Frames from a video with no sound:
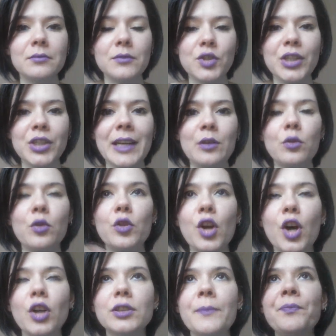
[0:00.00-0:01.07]
shadow or
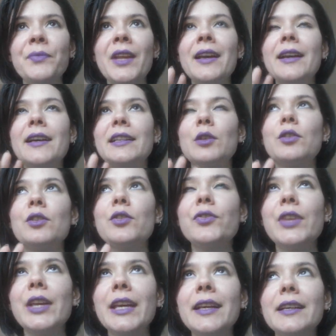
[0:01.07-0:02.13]
not. Now the
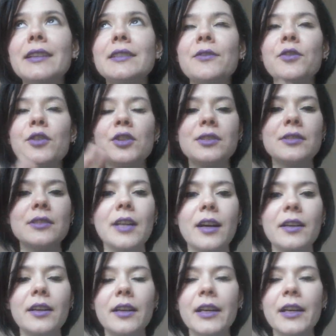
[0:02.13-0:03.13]
thing is, if you are stuck